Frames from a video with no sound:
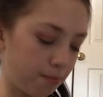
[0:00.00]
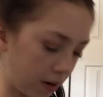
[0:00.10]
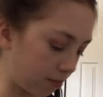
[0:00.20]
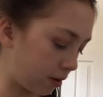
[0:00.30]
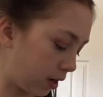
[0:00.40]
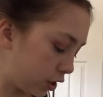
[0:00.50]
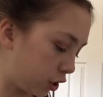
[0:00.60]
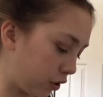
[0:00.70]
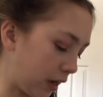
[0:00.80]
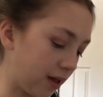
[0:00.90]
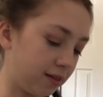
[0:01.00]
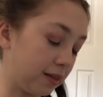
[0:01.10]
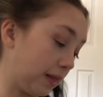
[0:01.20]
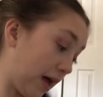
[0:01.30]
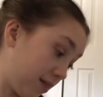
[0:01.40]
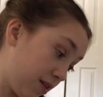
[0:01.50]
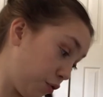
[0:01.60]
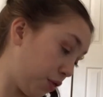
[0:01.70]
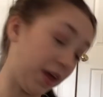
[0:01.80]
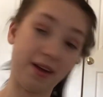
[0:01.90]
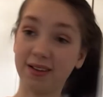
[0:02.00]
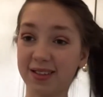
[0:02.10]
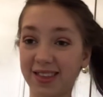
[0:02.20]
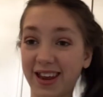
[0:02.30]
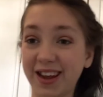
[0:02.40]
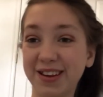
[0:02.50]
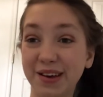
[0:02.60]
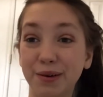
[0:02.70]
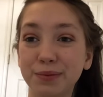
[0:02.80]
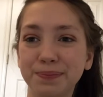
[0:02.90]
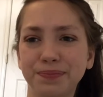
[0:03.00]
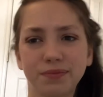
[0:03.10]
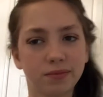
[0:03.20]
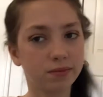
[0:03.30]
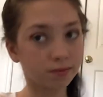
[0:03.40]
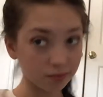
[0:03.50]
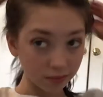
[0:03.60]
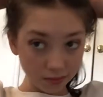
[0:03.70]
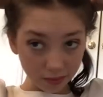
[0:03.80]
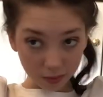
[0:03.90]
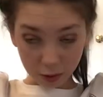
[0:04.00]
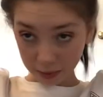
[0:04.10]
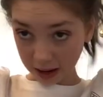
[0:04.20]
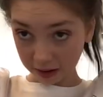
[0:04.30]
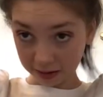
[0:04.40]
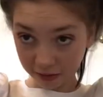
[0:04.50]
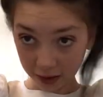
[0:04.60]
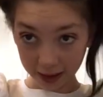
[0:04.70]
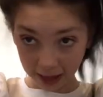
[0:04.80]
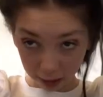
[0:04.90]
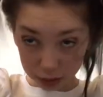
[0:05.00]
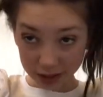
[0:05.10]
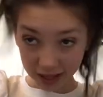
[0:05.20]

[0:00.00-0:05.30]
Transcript: I'm going to show you guys the last two things that I do. My hair is falling out